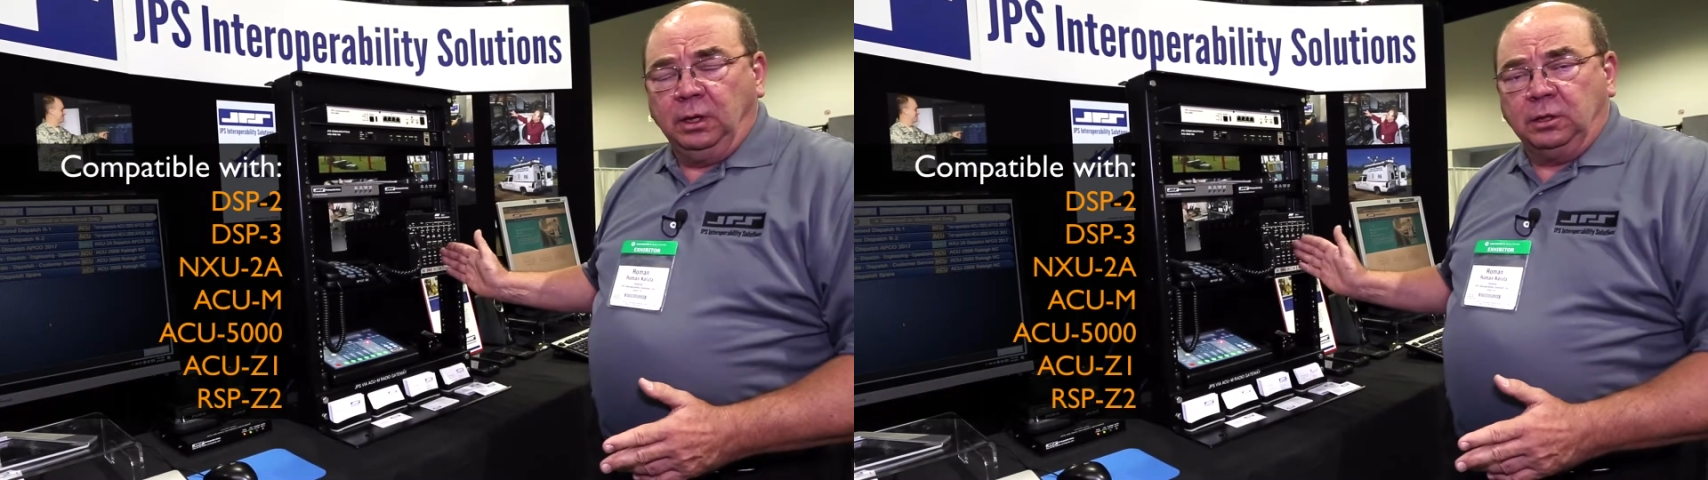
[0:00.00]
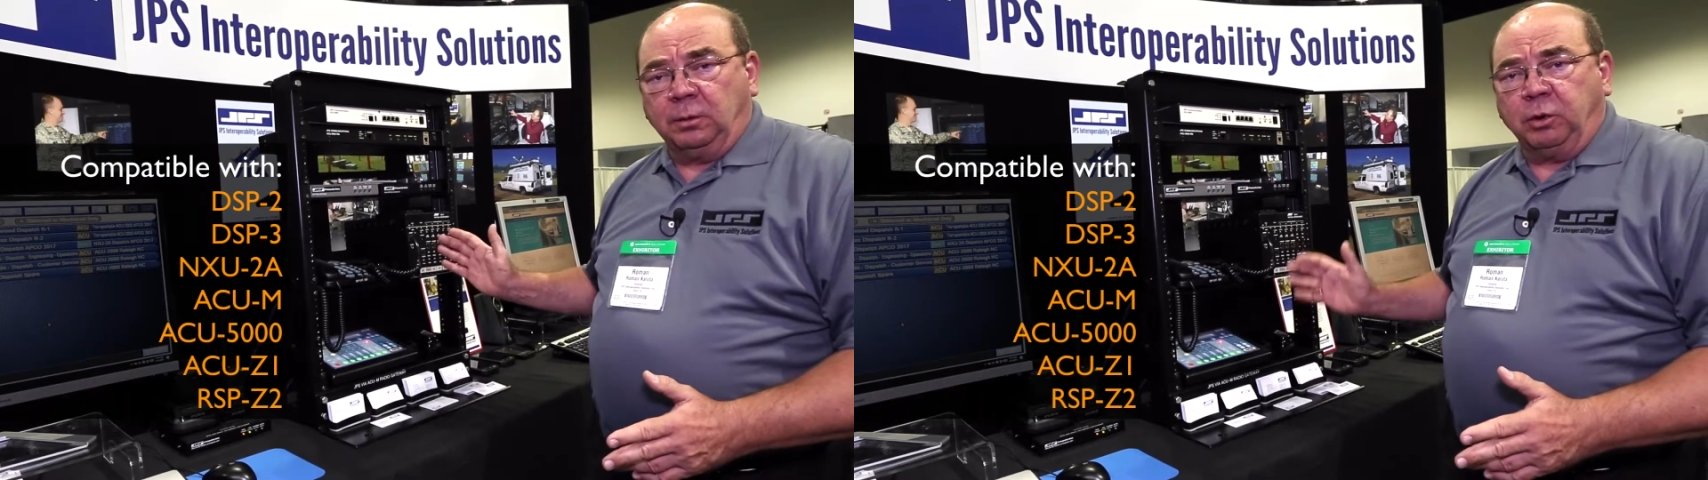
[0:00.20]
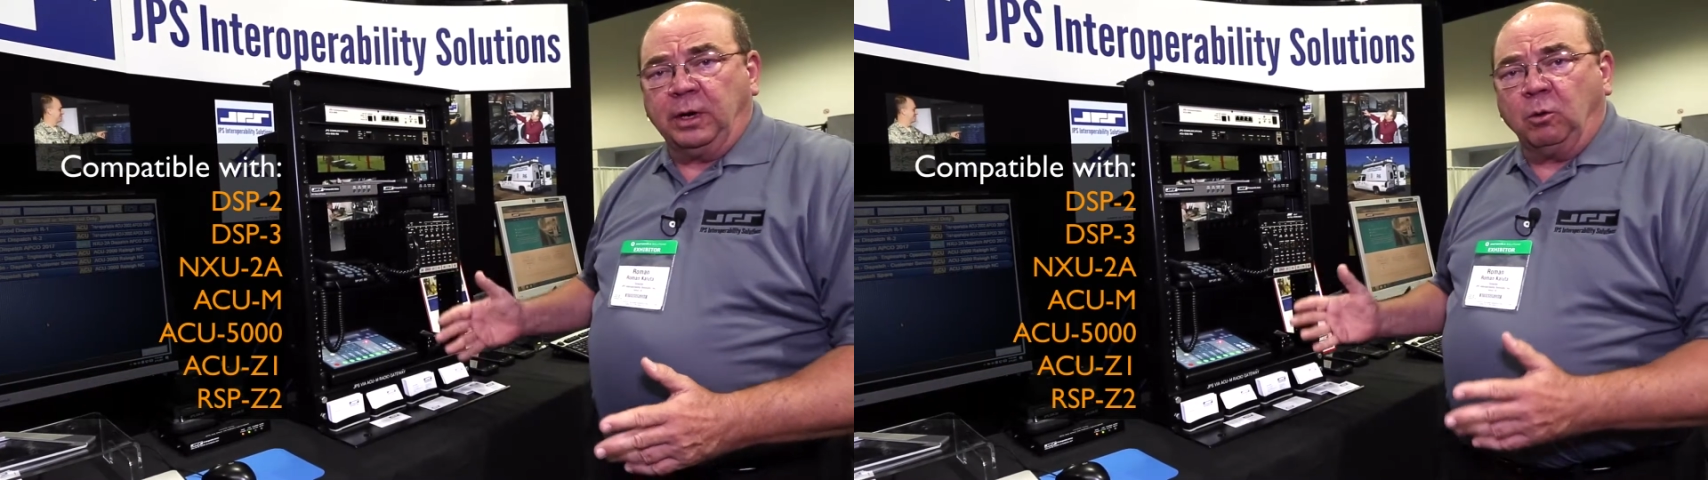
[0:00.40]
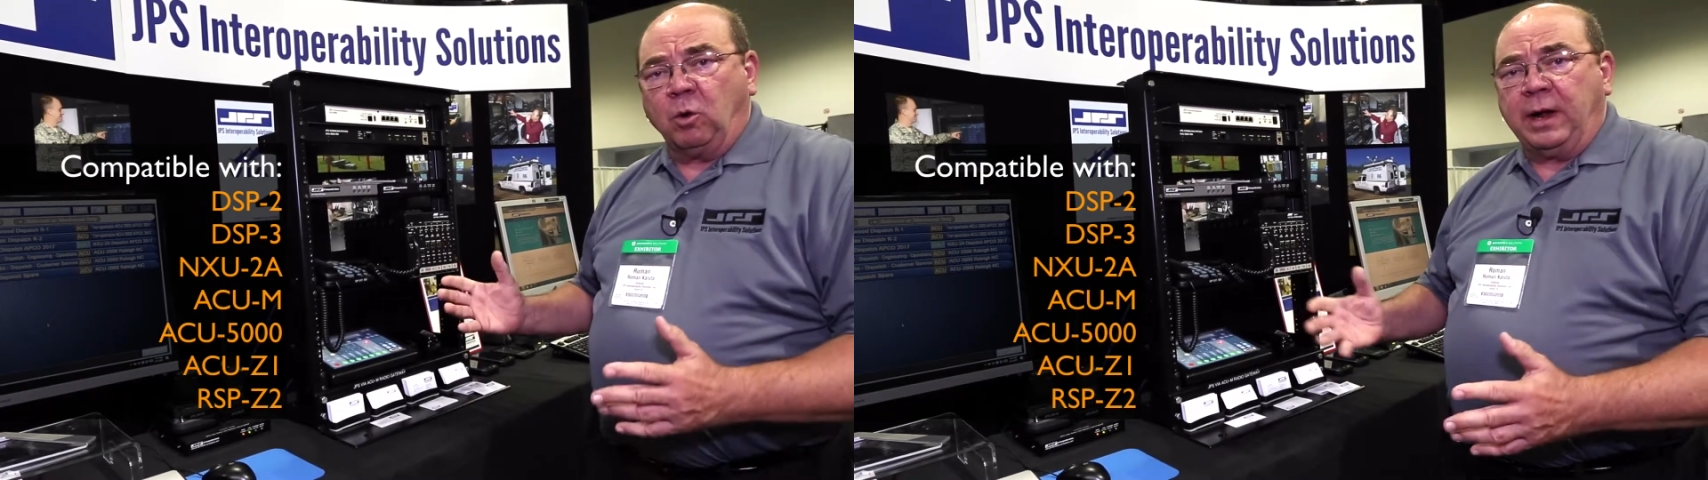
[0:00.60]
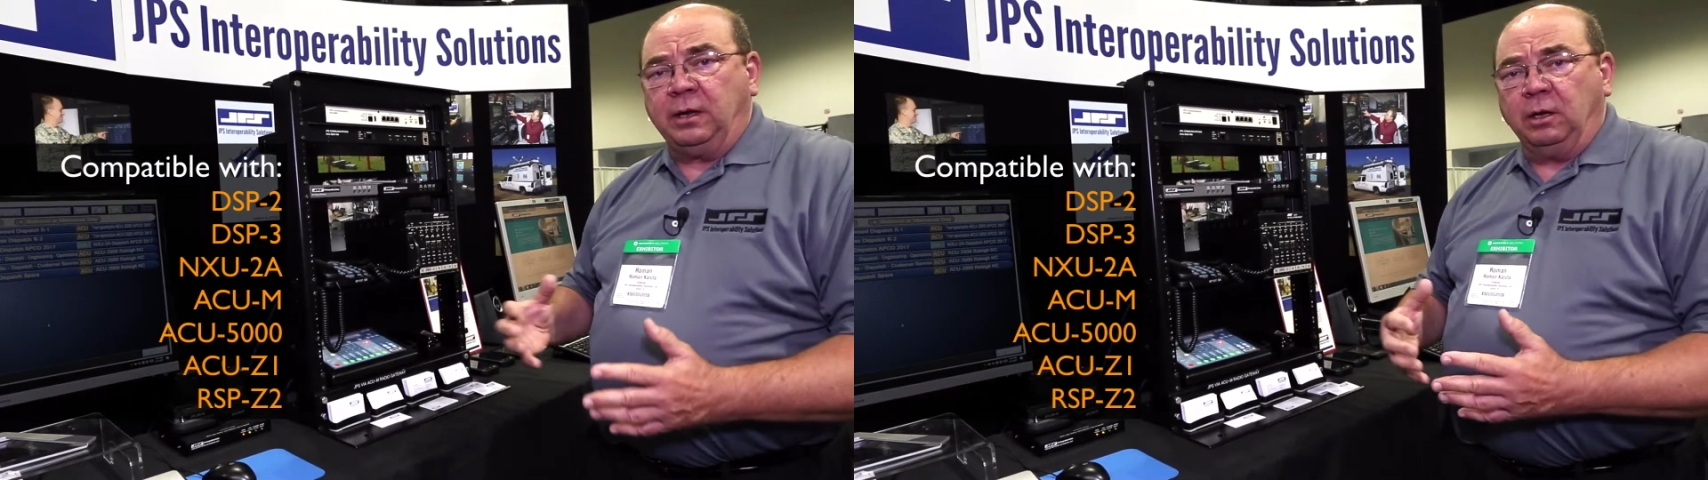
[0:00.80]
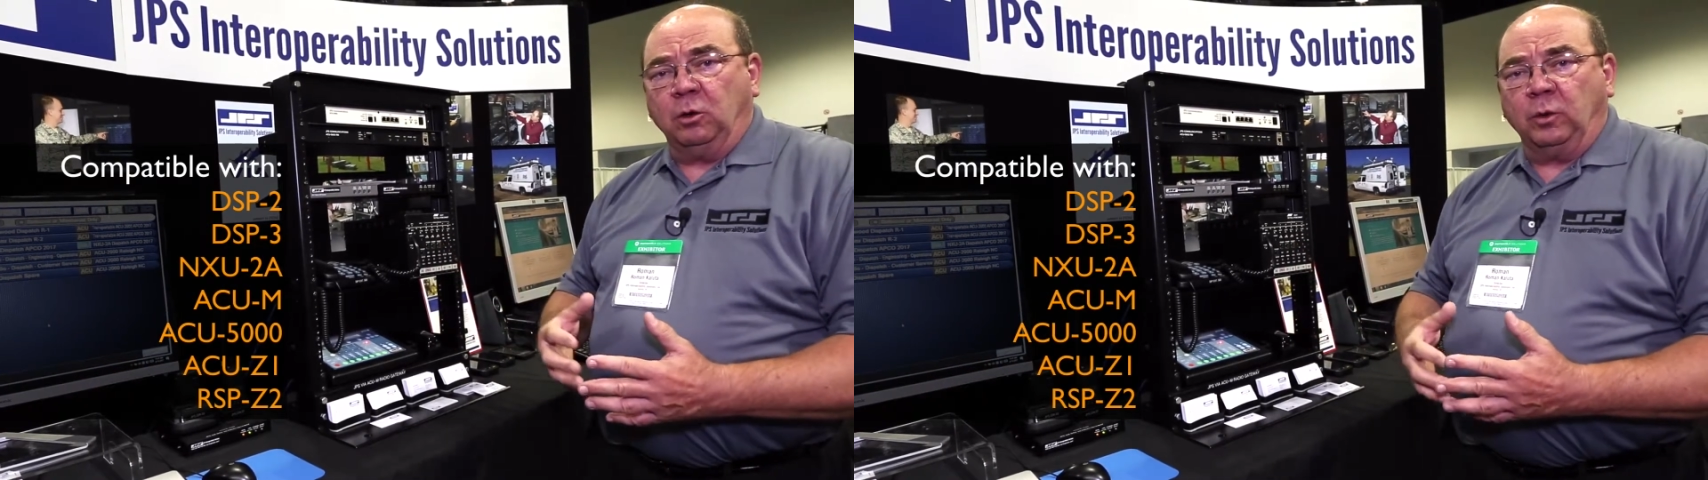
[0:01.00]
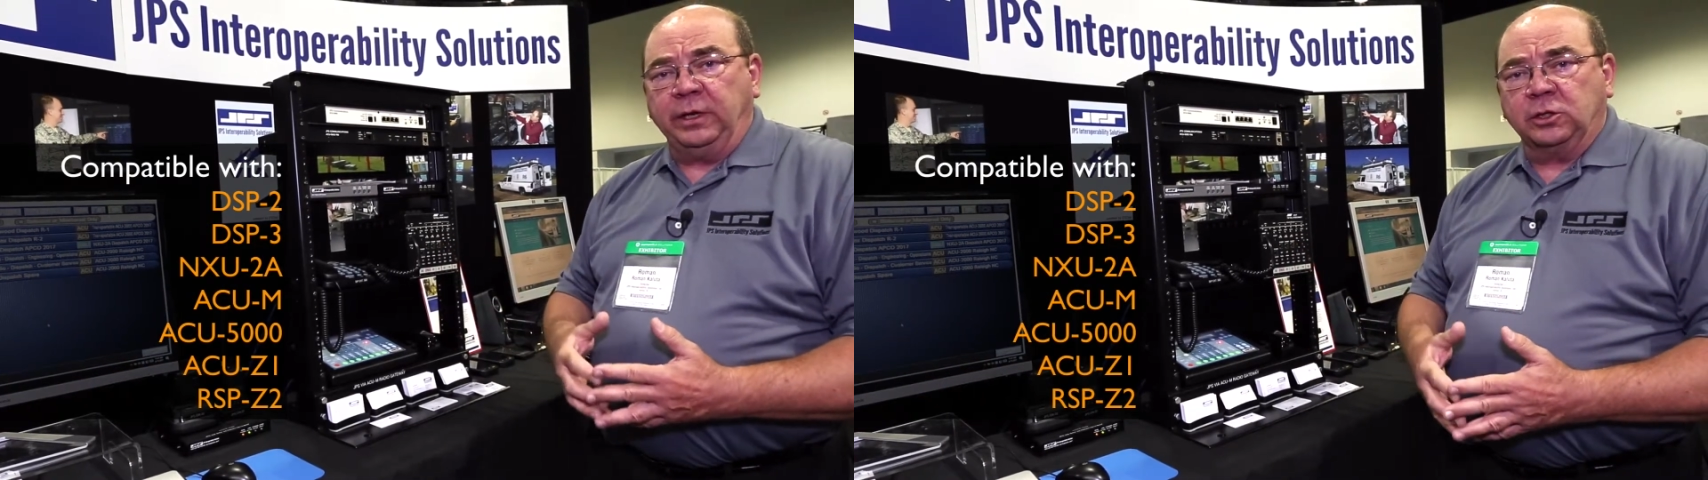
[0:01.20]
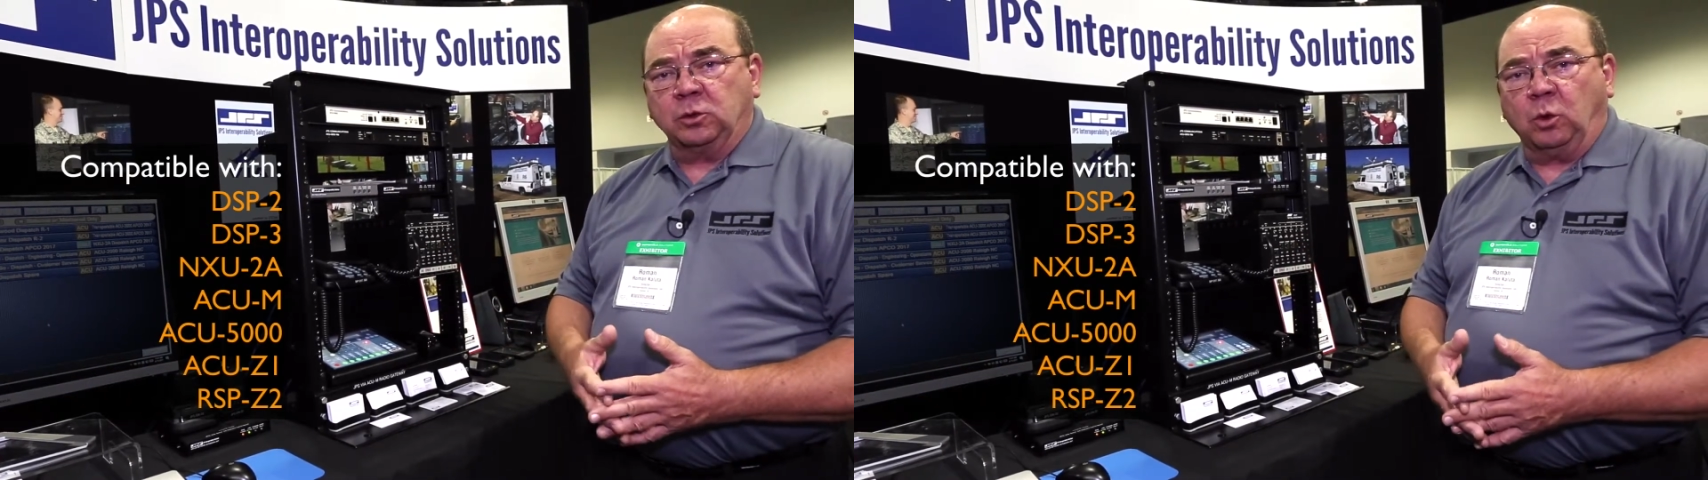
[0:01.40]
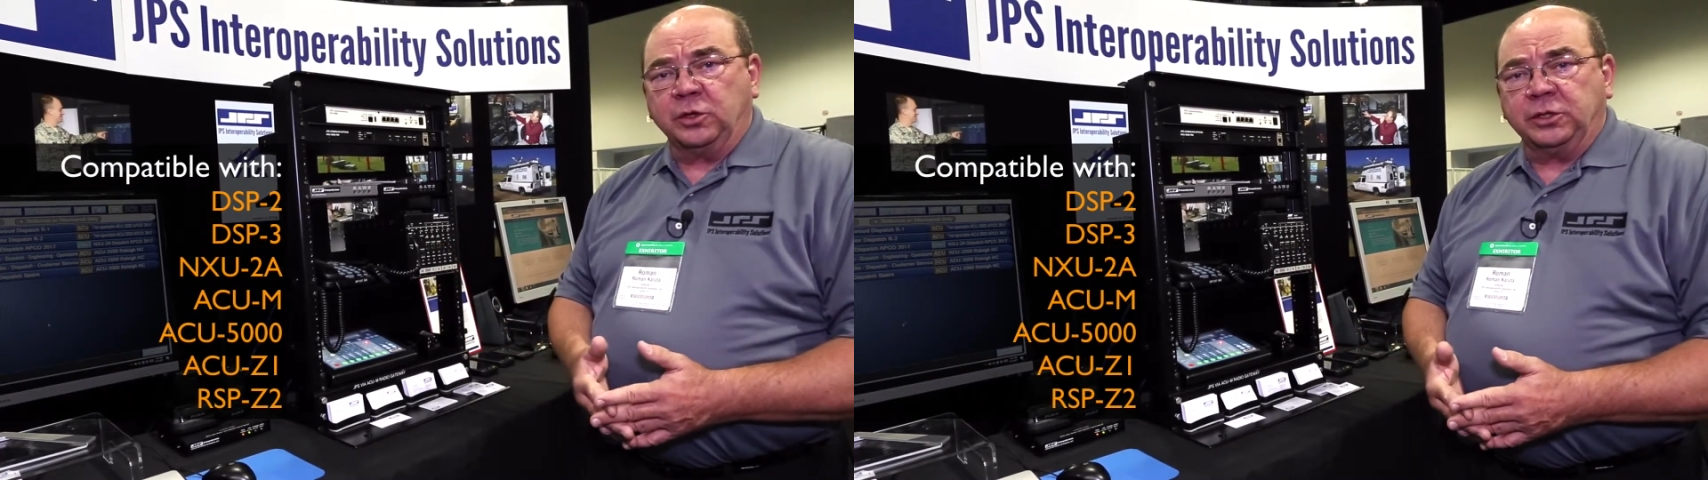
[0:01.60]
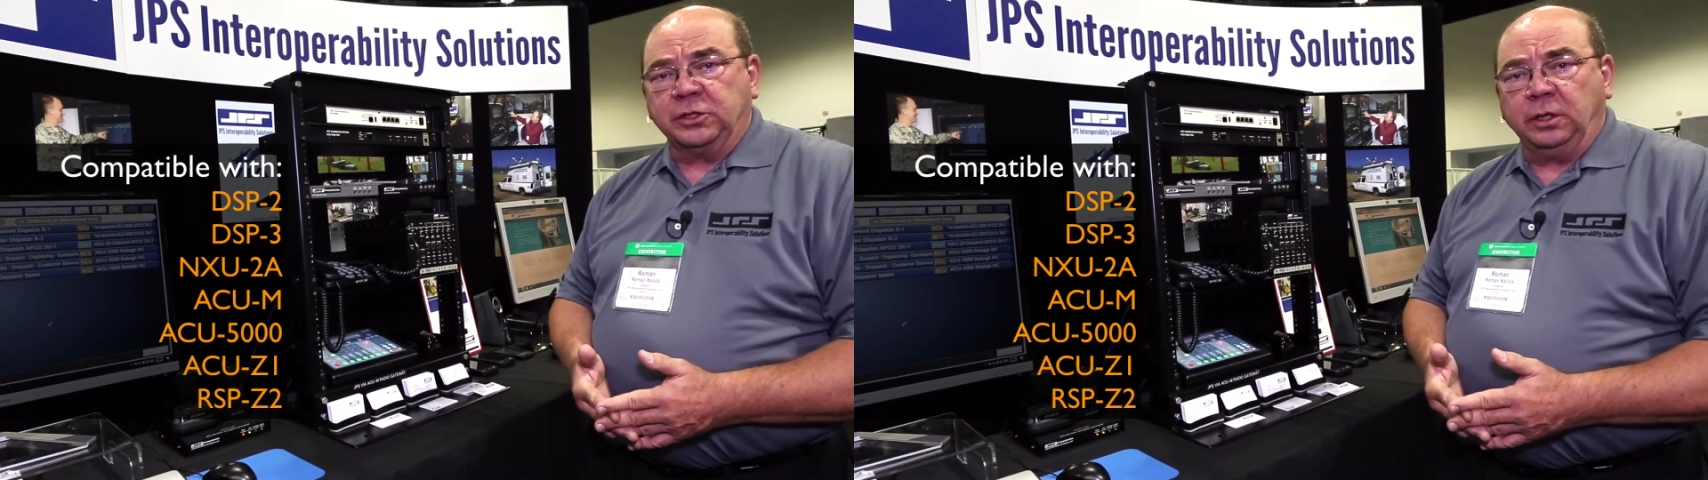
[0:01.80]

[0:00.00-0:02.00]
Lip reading: to bring radio resources